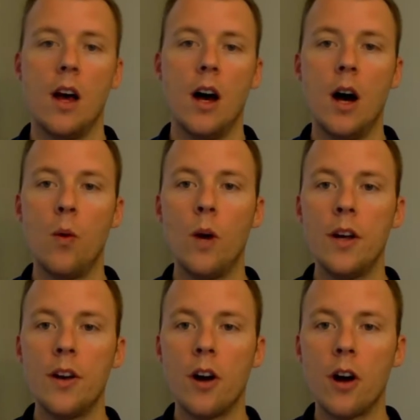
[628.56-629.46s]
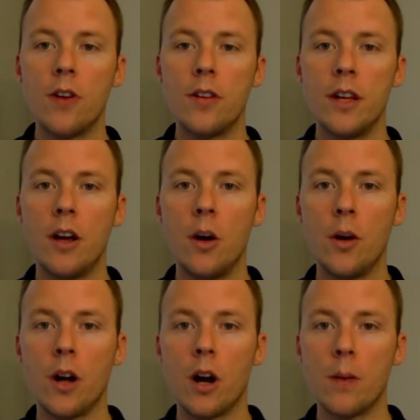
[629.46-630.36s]
What your RTO
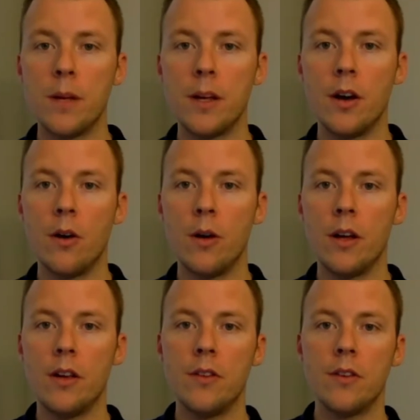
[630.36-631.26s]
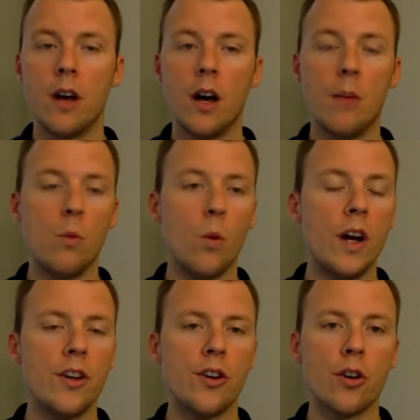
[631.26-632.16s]
and RPO is,
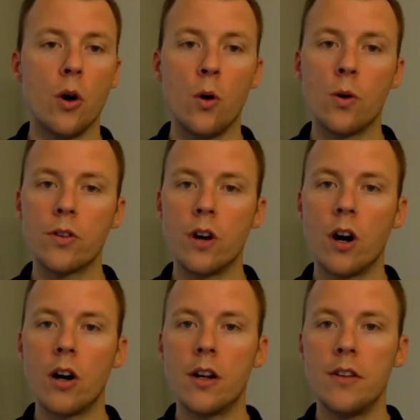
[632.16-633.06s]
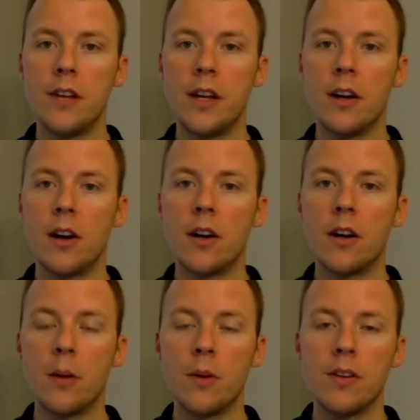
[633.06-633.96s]
what your goals are in
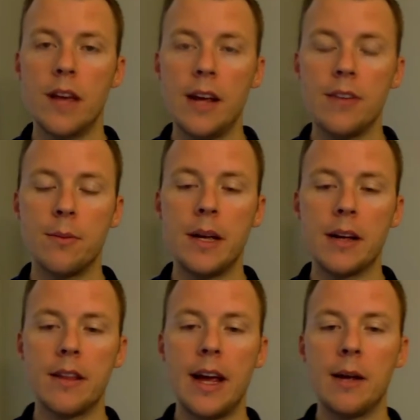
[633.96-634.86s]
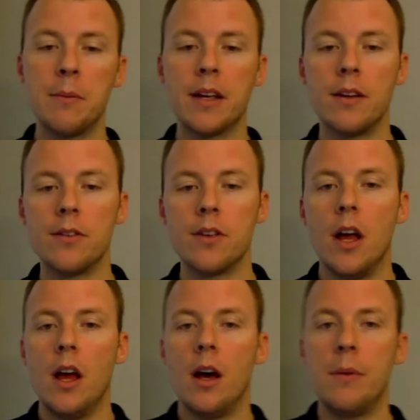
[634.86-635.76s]
DR, I would say is a big thing, because
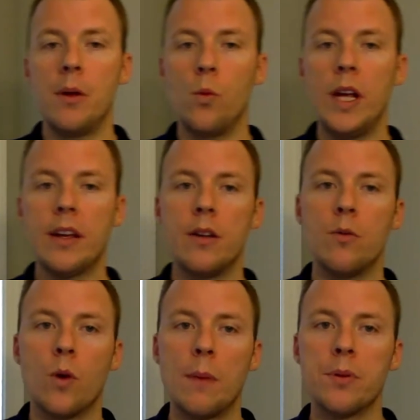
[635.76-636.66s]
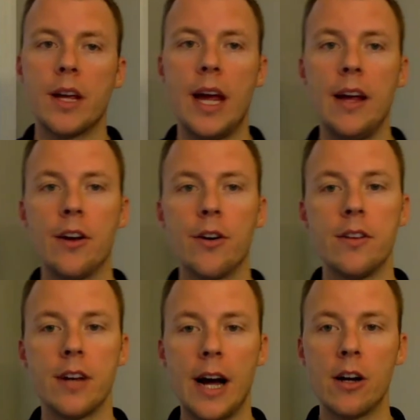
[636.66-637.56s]
we can replicate your
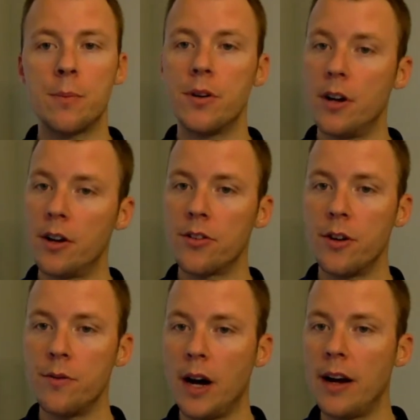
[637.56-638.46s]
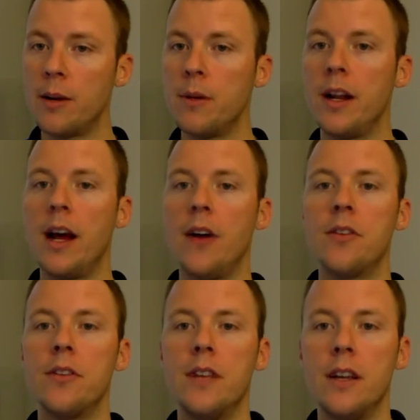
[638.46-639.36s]
entire production environment out
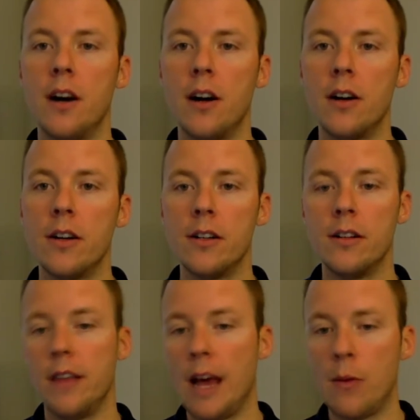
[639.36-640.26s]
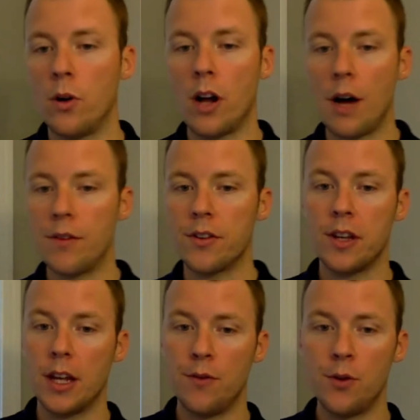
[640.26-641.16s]
to DR, and that would
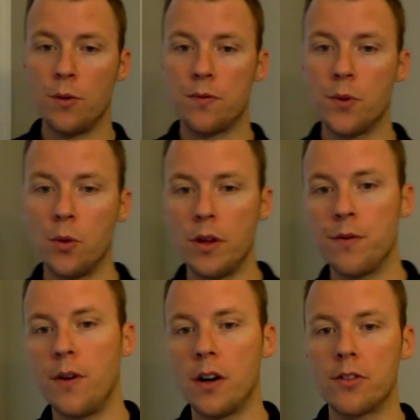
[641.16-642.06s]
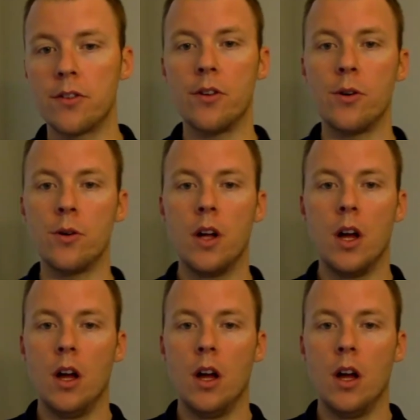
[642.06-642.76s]
obviously give you a fully functional